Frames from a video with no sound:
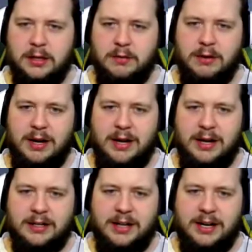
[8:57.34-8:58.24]

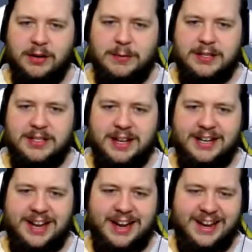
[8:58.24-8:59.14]
Right, can I grab these? I
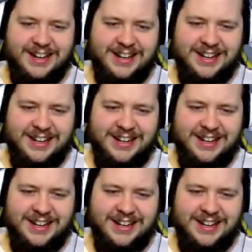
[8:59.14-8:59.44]
can.